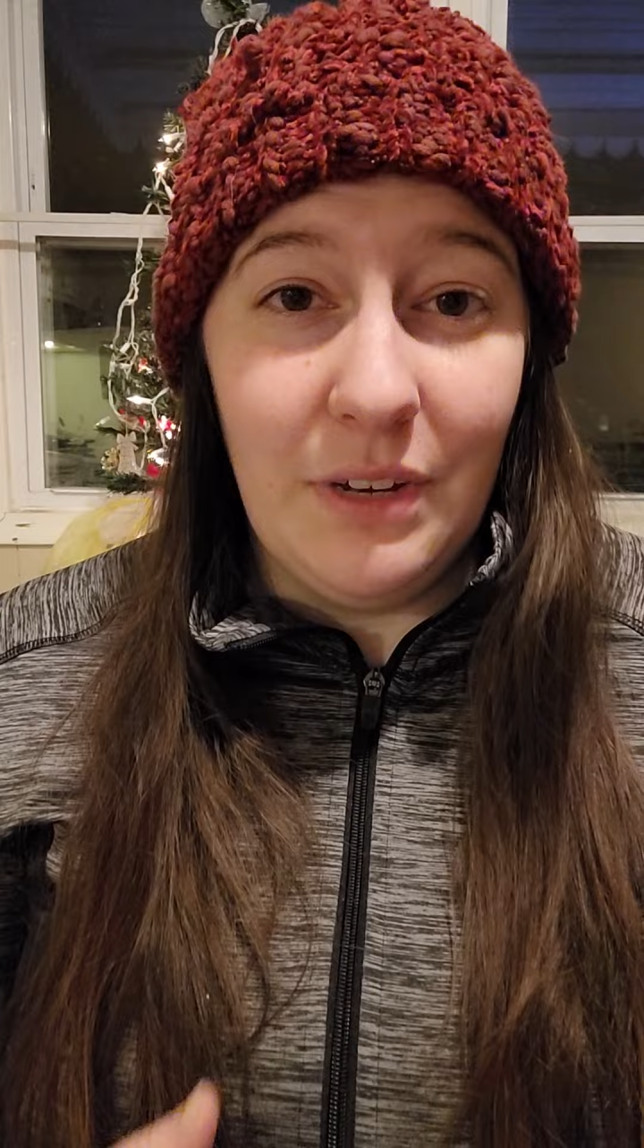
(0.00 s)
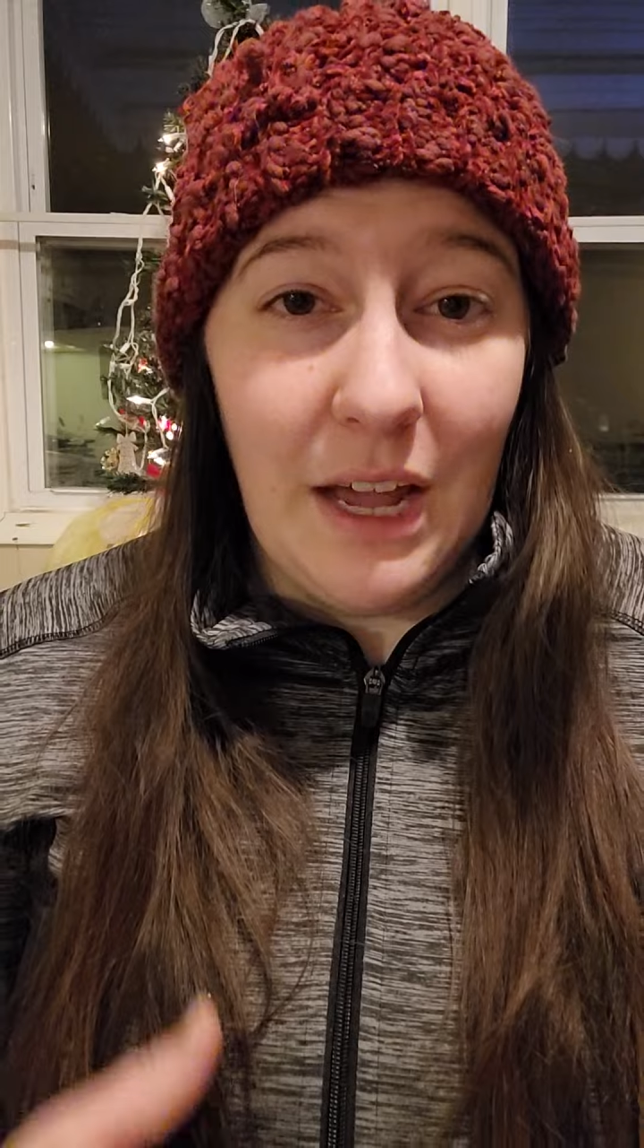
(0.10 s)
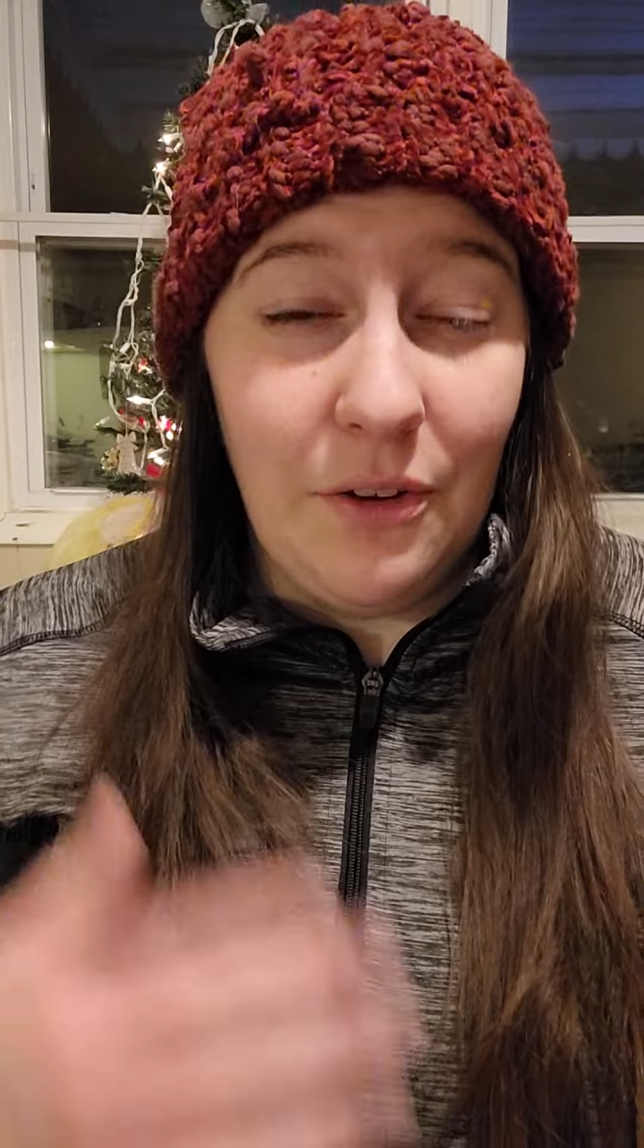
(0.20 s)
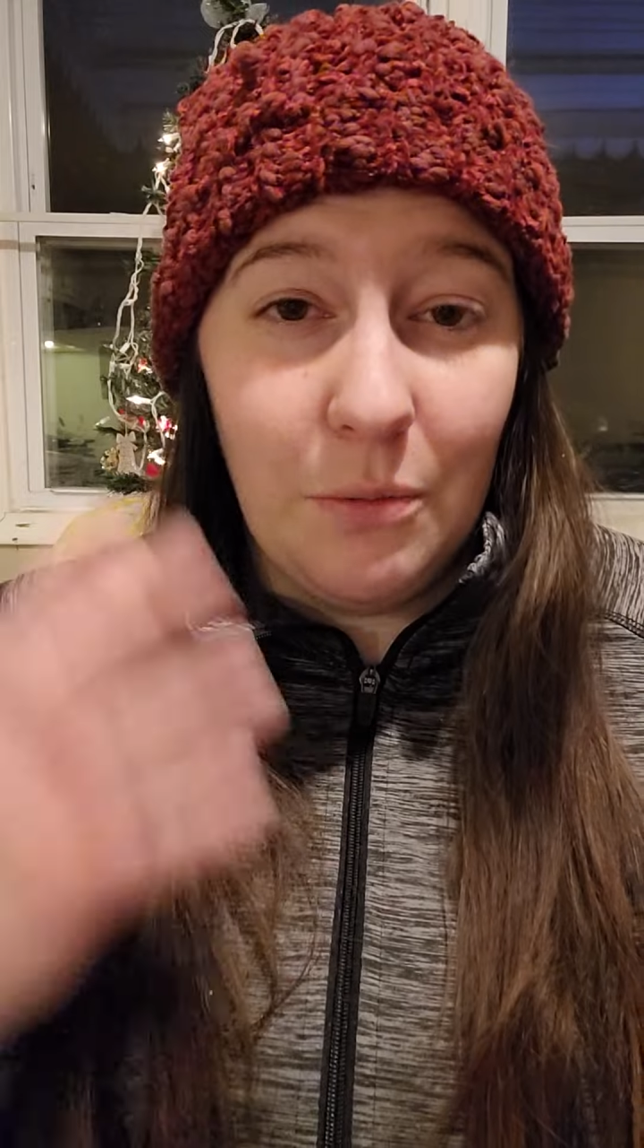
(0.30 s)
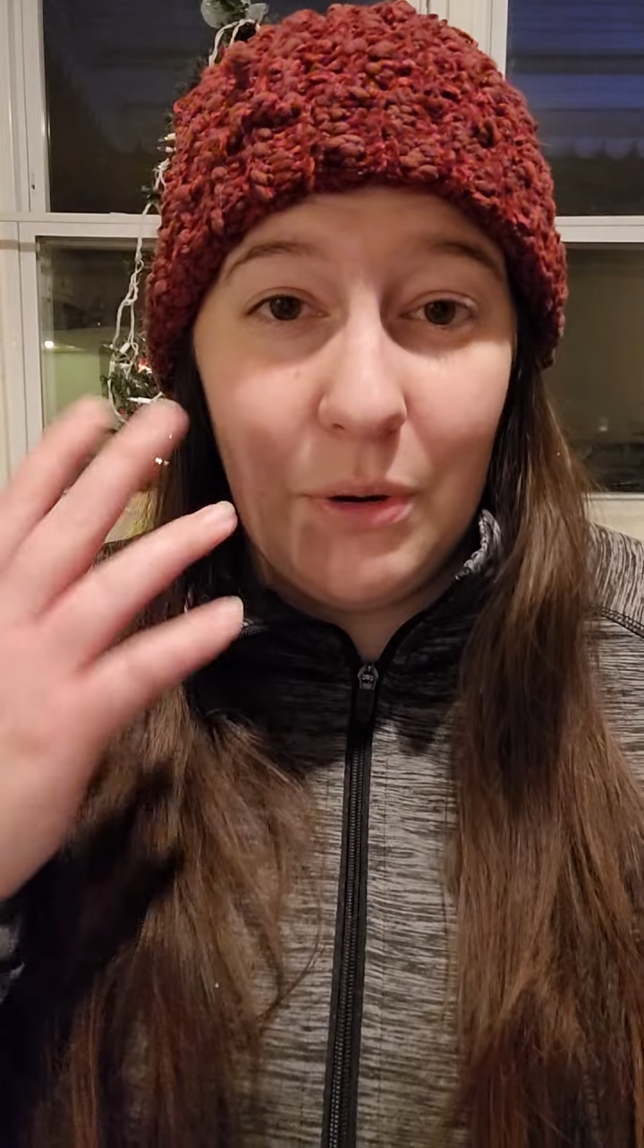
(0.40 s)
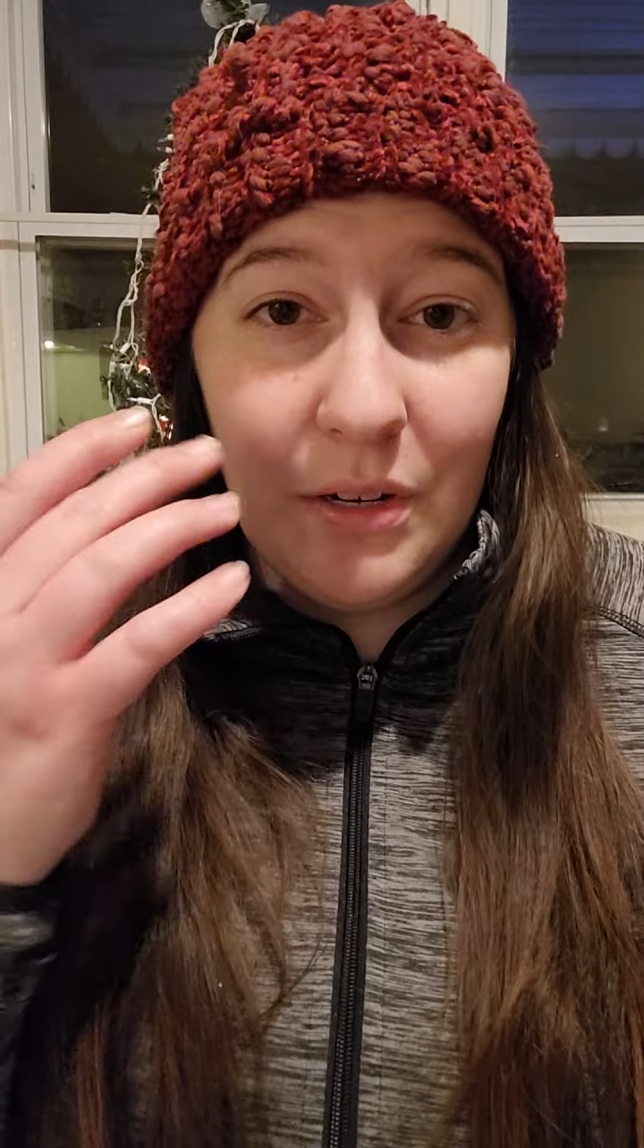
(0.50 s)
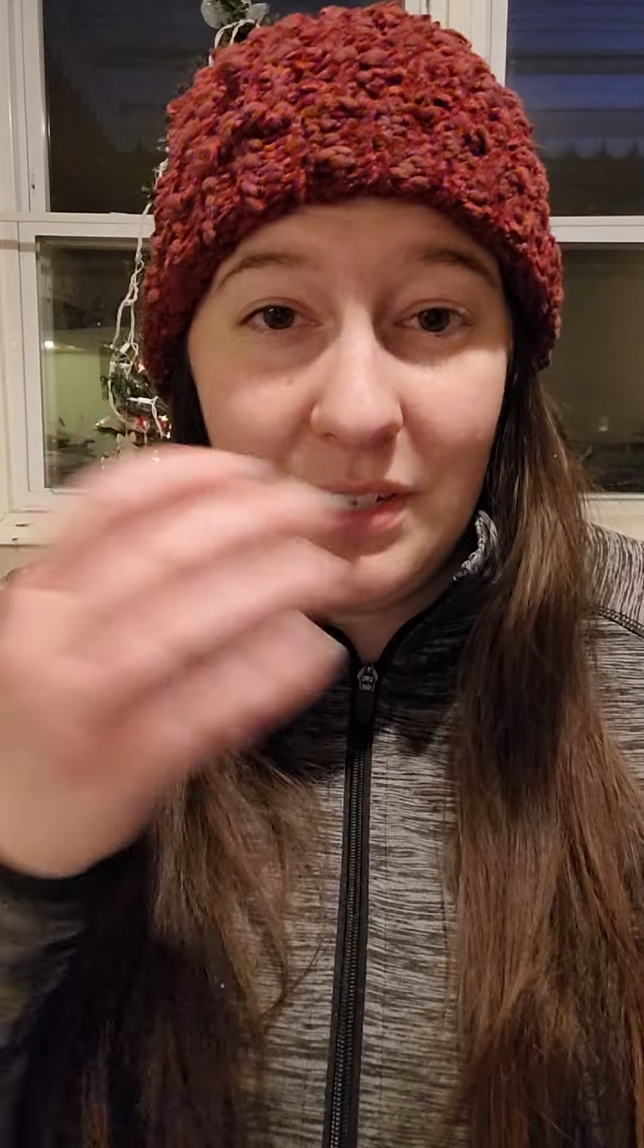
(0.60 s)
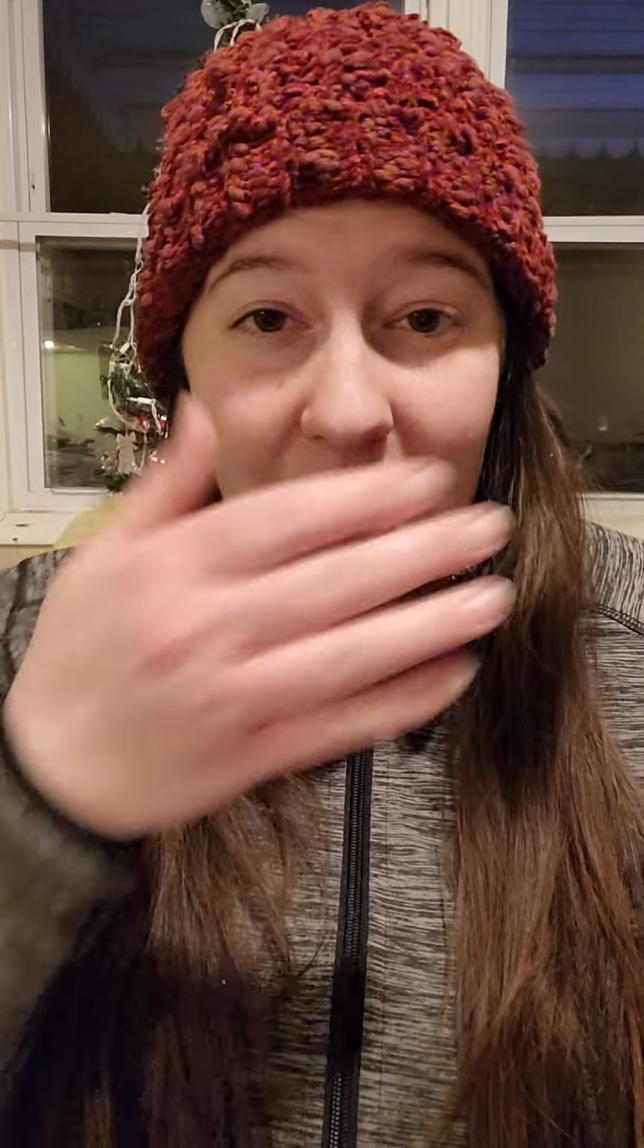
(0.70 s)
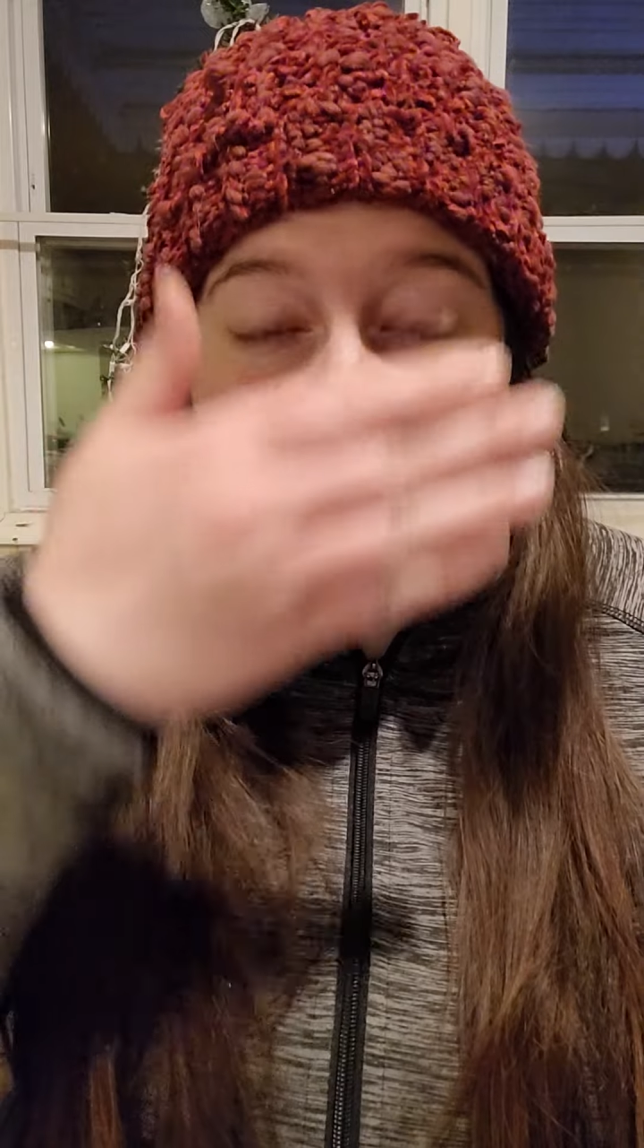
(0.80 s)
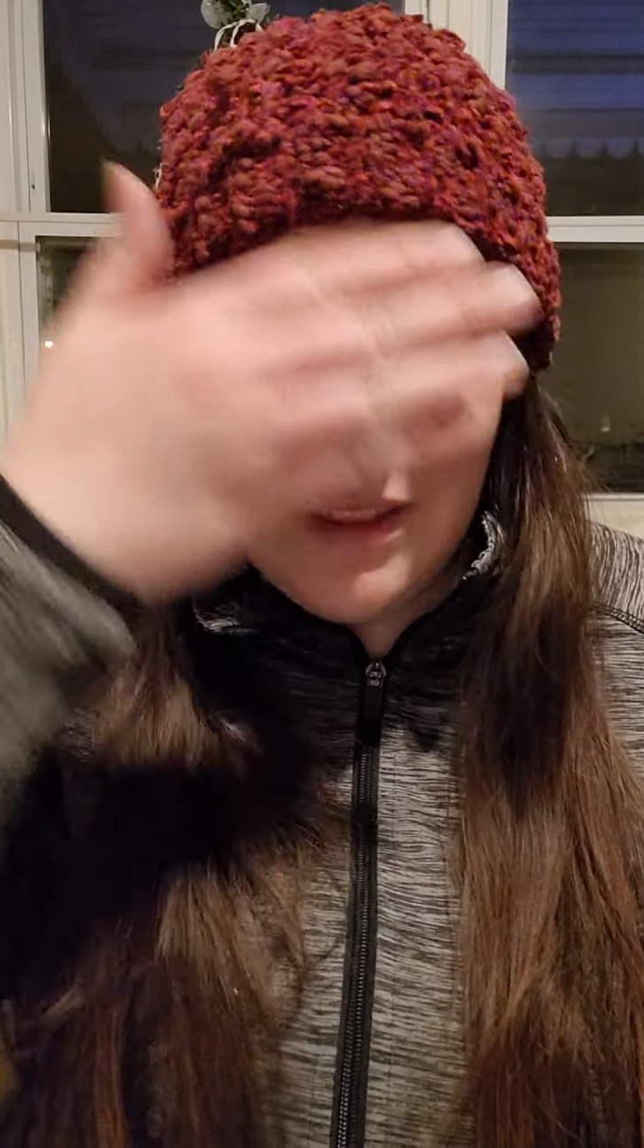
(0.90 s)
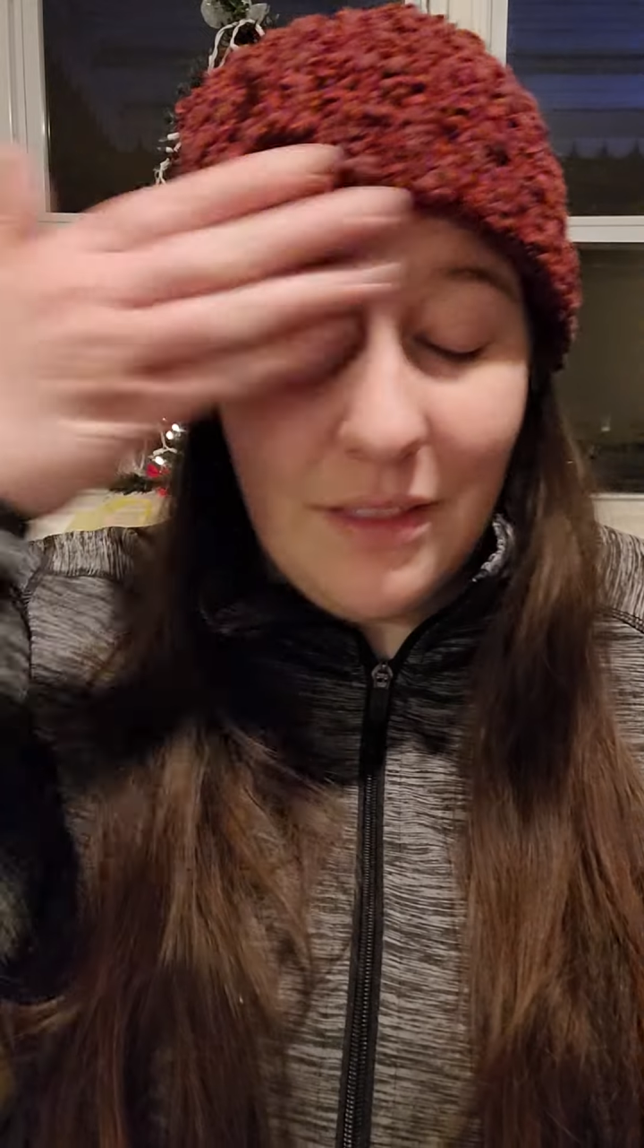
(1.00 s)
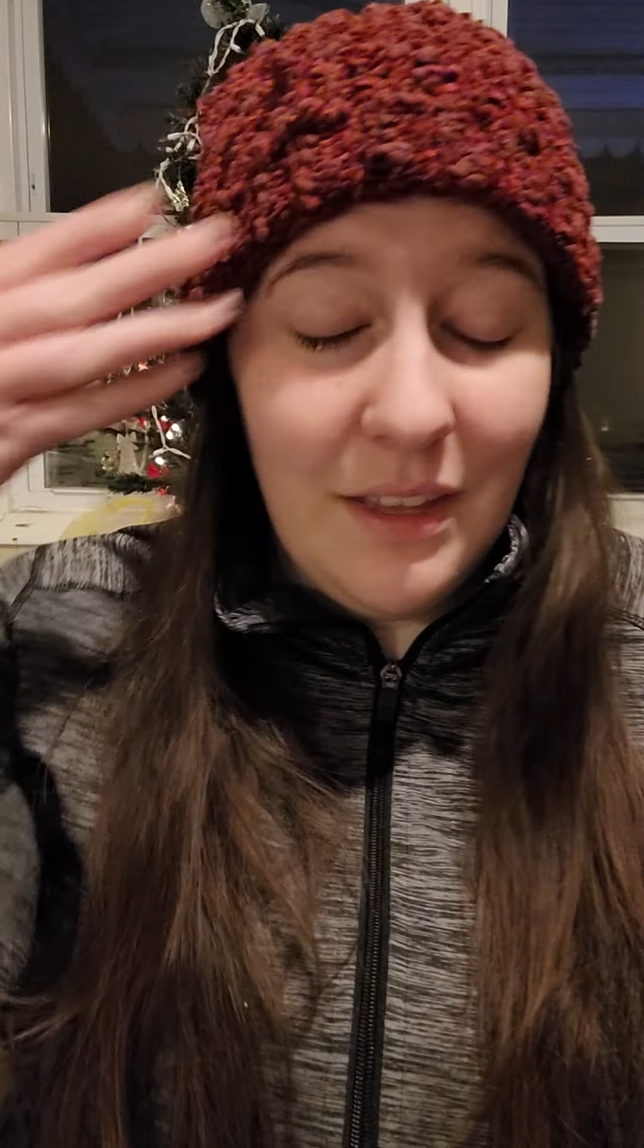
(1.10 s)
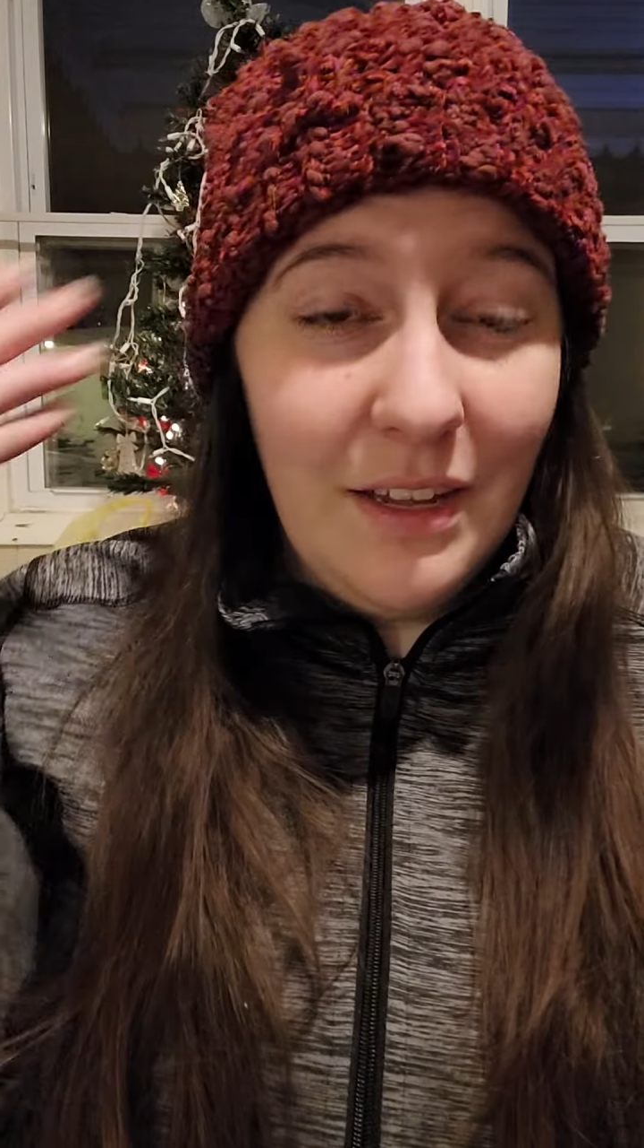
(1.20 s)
Now your person like